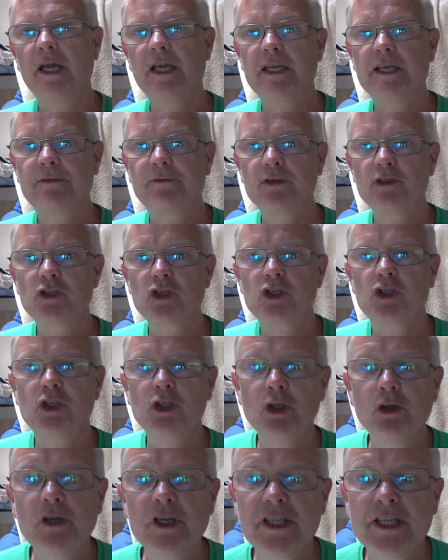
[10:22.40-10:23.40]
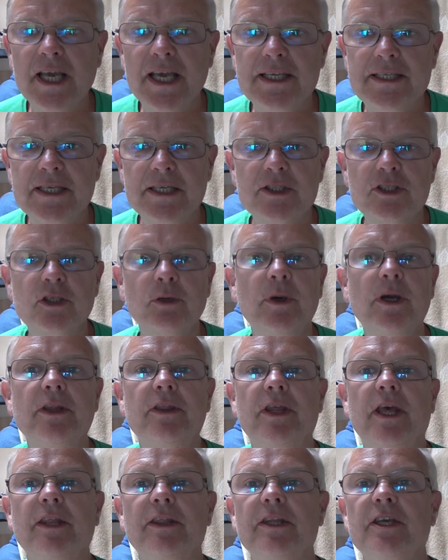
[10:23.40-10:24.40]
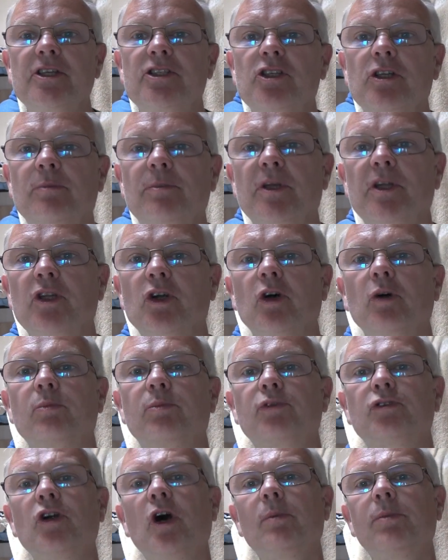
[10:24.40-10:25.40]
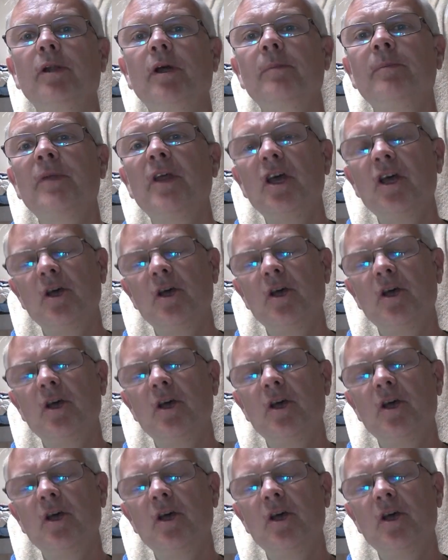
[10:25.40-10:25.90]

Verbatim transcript: if you just urinate into it, then there should be no problem.